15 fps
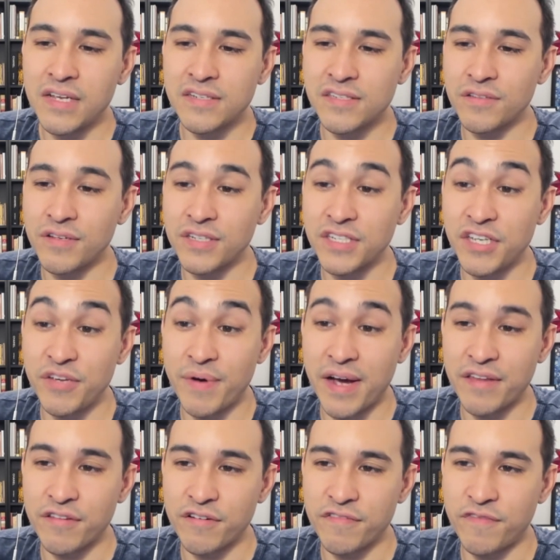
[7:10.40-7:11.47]
So it looks like you
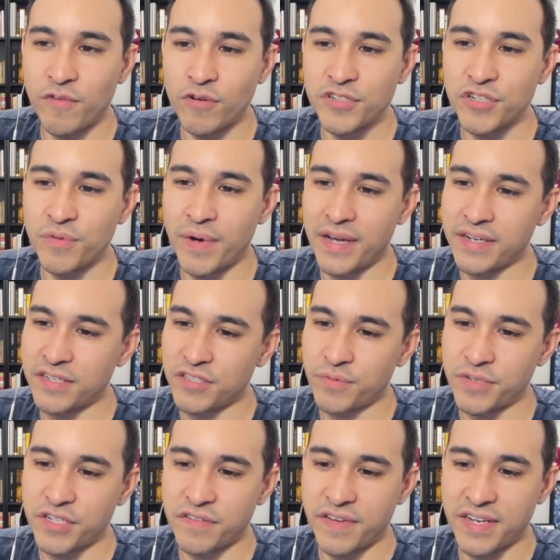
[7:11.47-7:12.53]
either force your way into
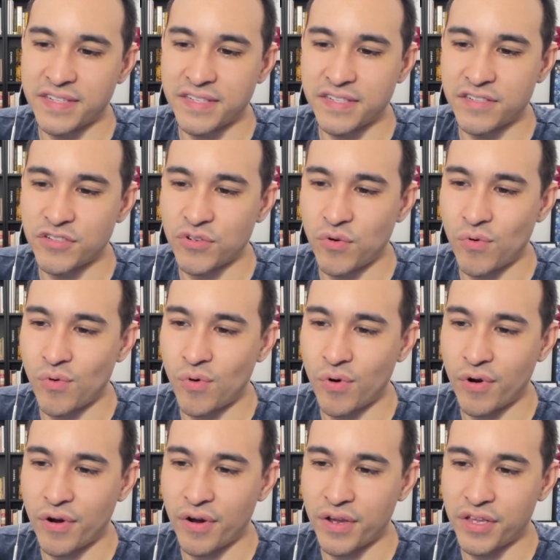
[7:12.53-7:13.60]
switch advantage
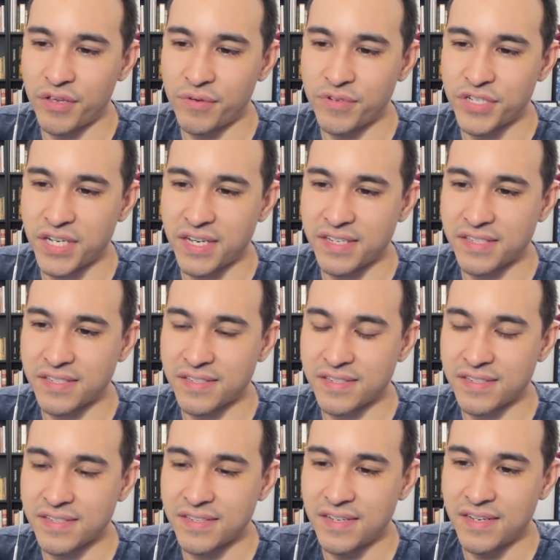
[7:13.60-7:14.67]
or you just